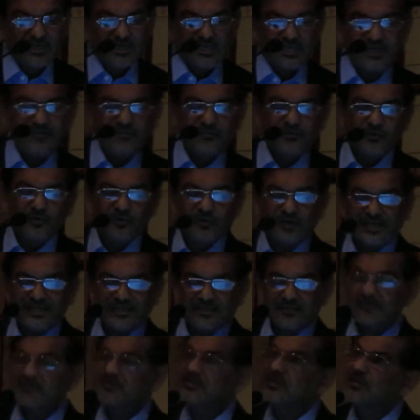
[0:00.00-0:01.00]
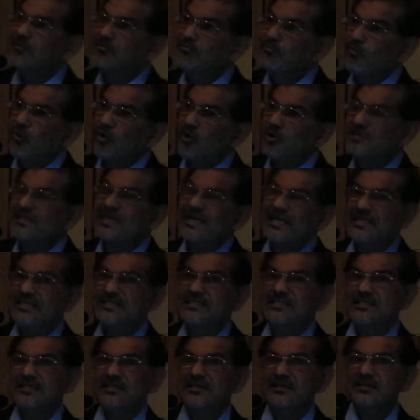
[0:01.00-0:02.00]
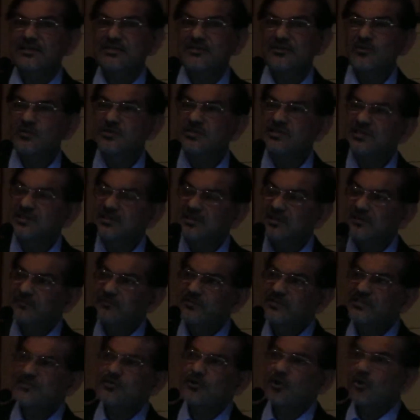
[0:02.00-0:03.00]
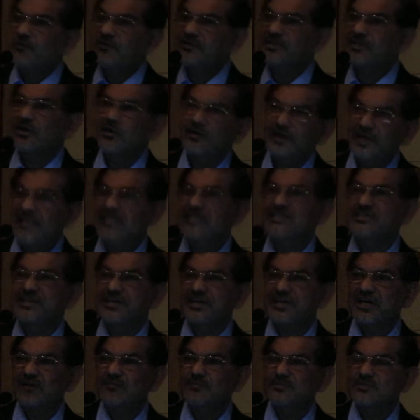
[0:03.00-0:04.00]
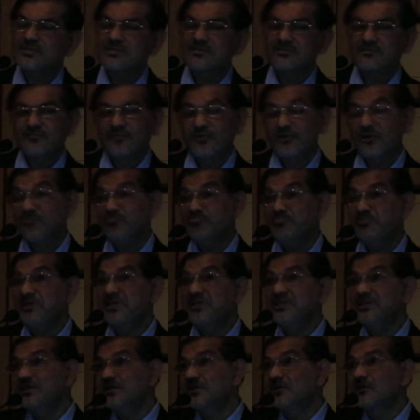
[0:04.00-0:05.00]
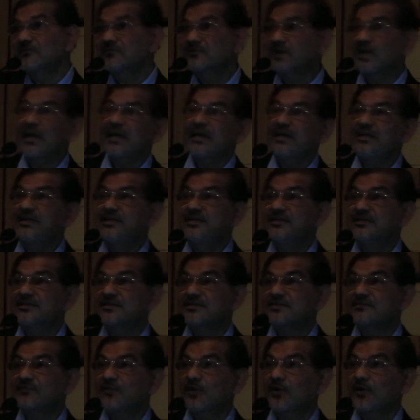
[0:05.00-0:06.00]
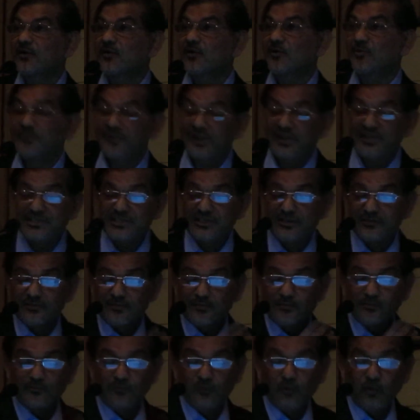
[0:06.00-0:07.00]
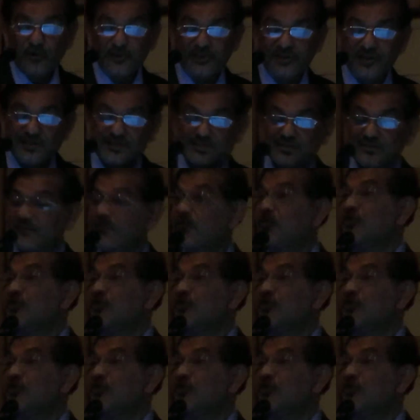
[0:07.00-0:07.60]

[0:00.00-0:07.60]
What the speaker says: If you look at the mortality associated with or without health checkups for a median of 9 years follow-up, ranging from 4 years to 4